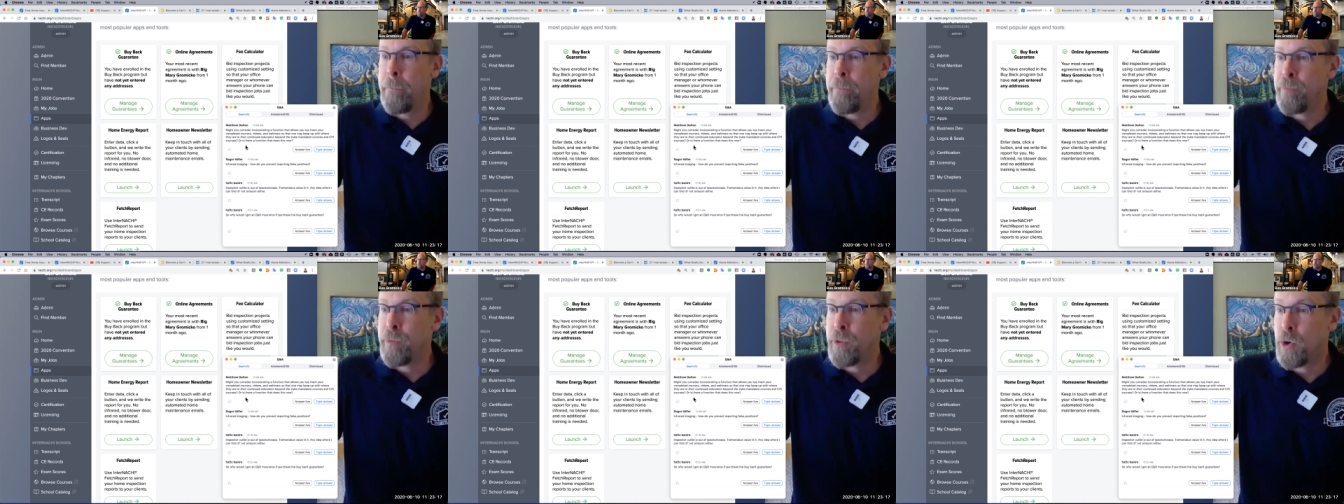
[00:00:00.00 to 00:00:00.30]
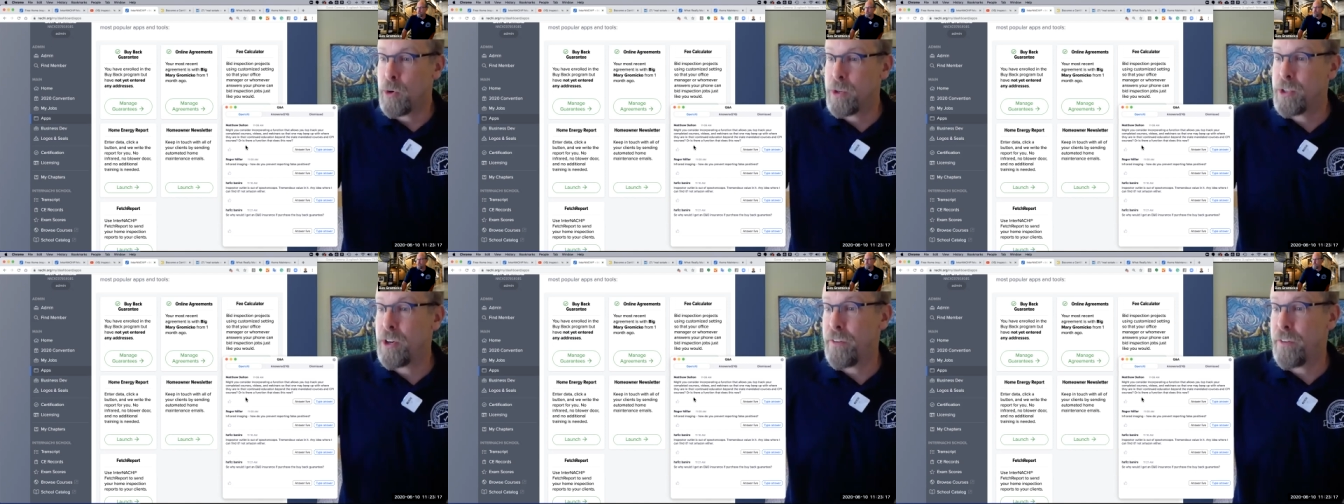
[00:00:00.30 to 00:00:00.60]

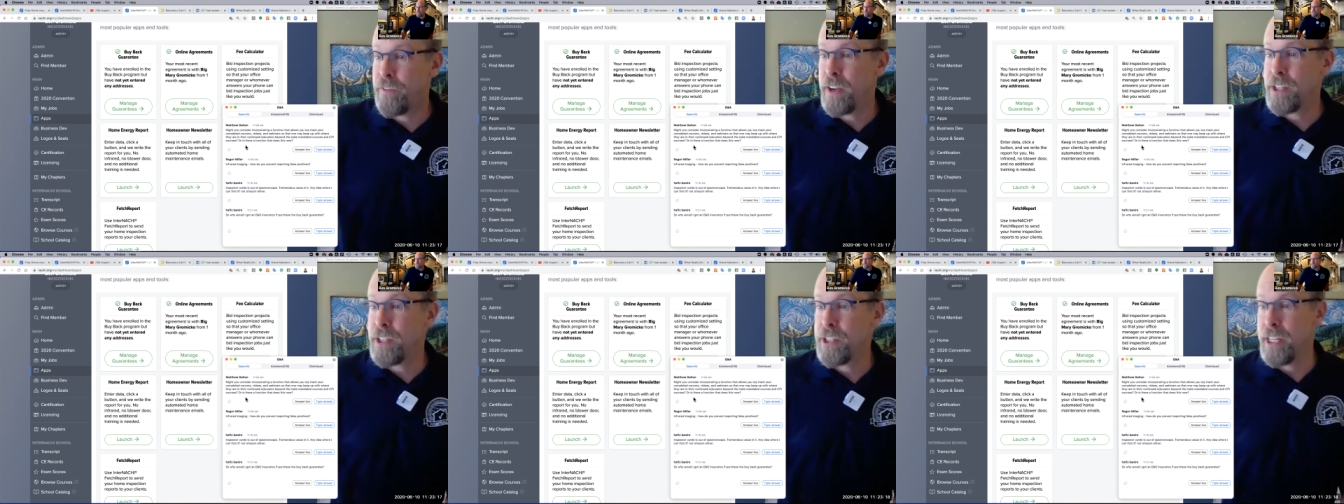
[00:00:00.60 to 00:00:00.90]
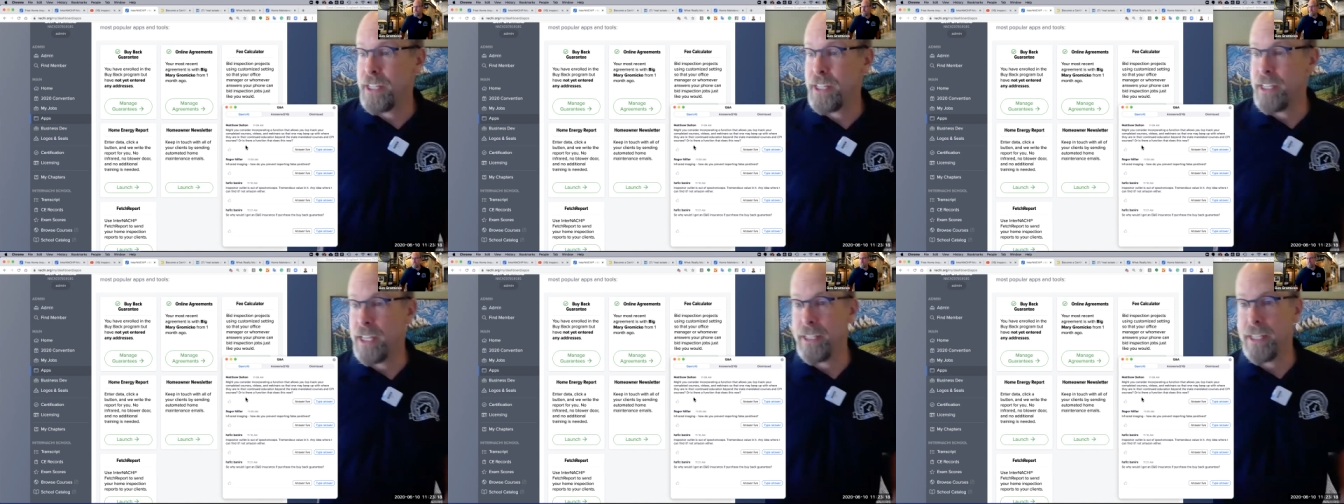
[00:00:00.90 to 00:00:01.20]
Or is there a function that
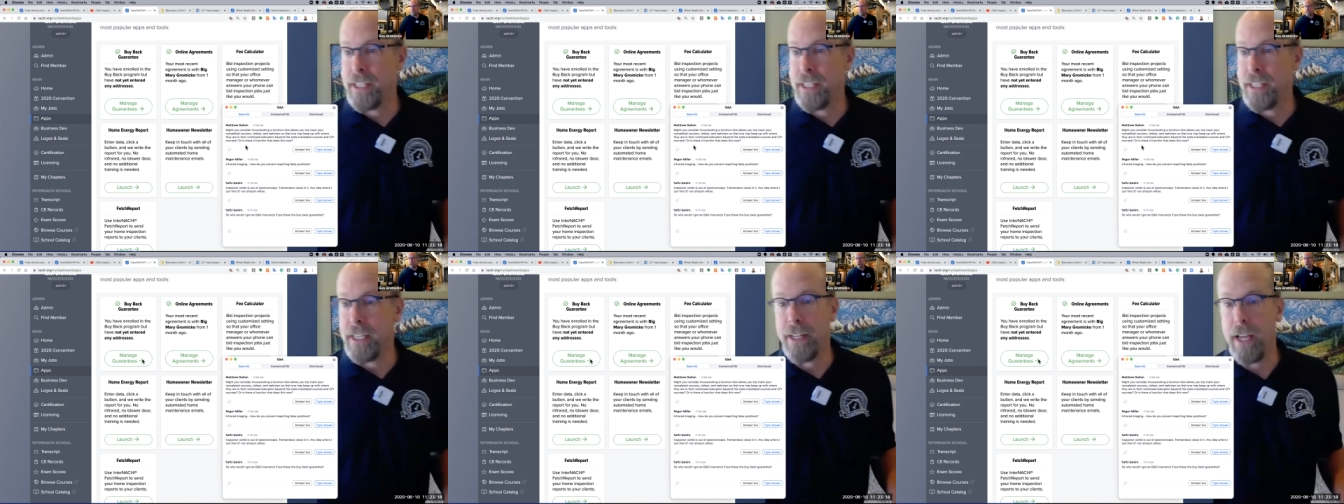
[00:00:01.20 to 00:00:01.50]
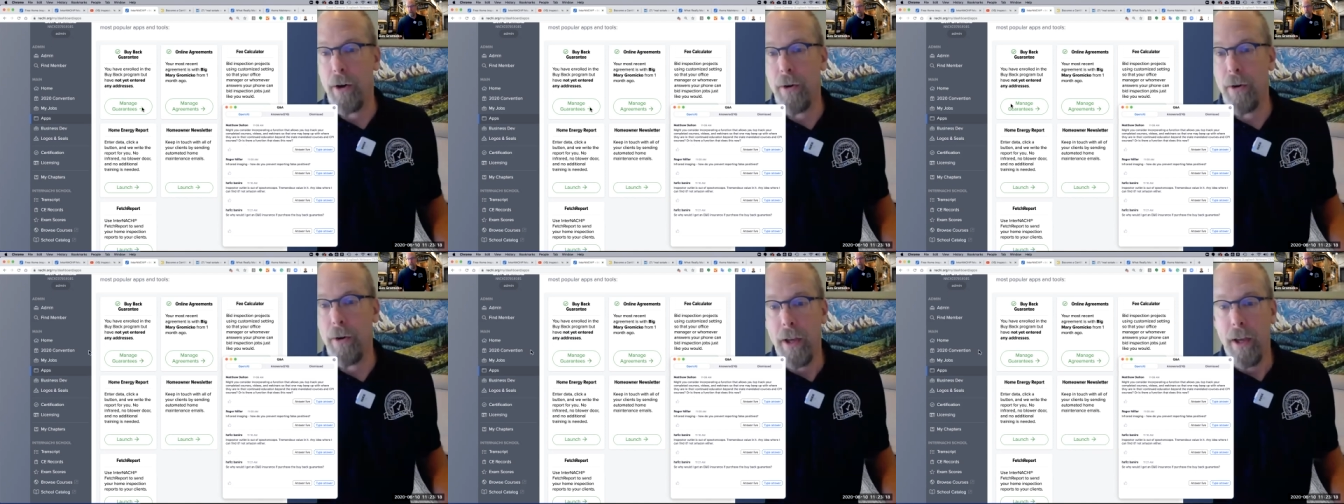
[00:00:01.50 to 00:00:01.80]
does this now?
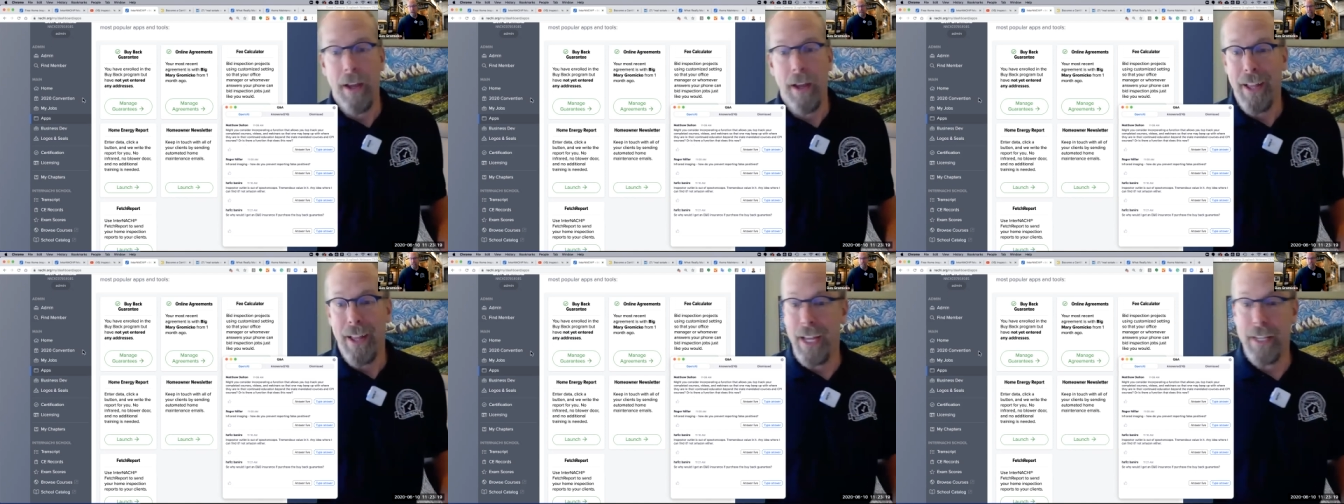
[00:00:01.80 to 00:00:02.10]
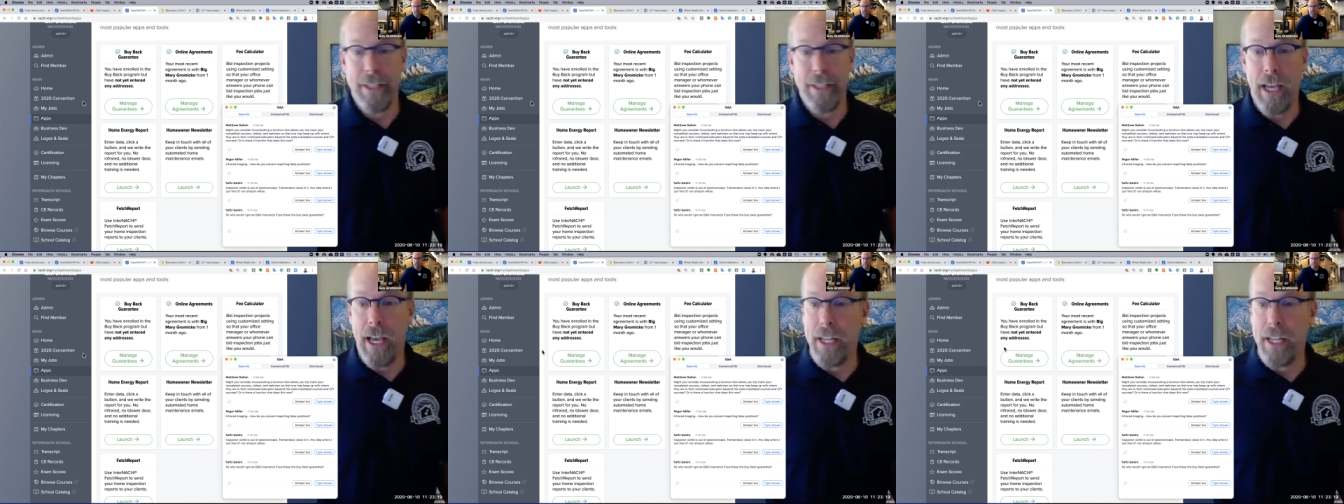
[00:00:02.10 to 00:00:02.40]

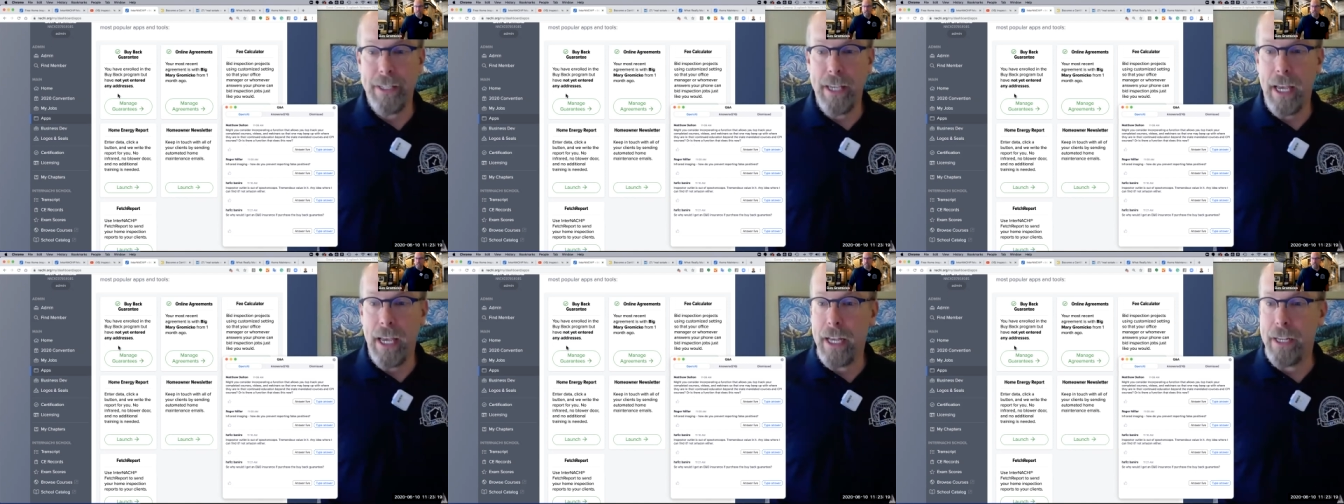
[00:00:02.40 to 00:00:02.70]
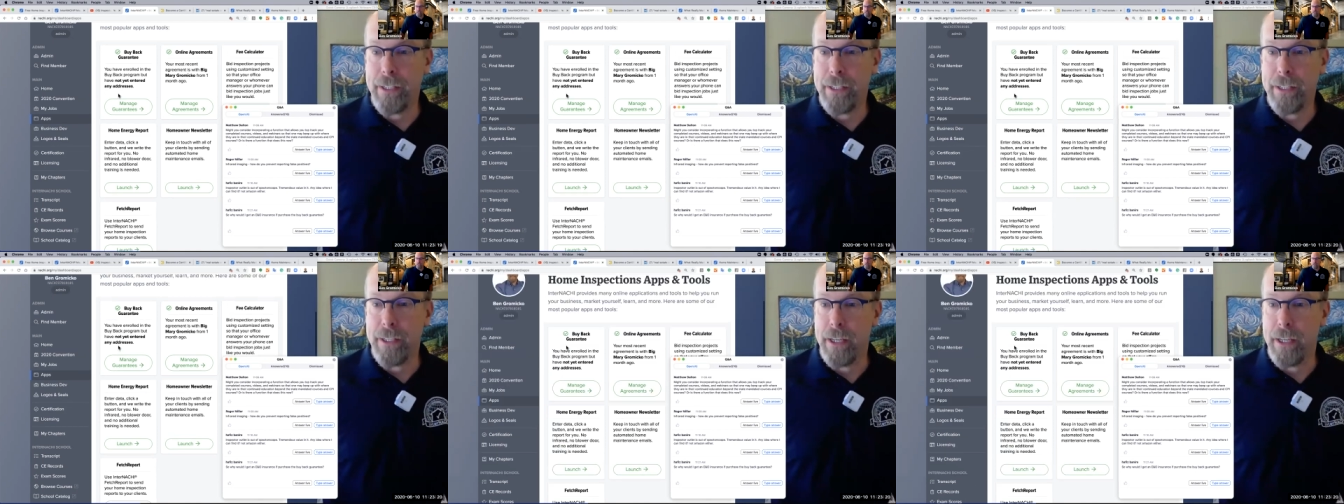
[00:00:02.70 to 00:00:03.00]
That's, that's
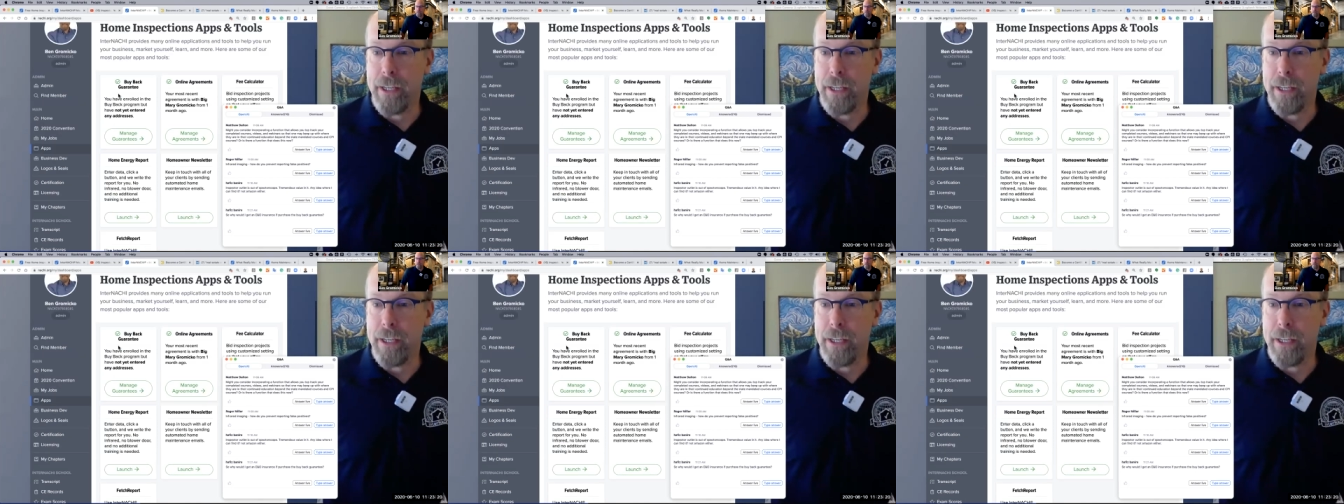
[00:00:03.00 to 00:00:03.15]
excellent.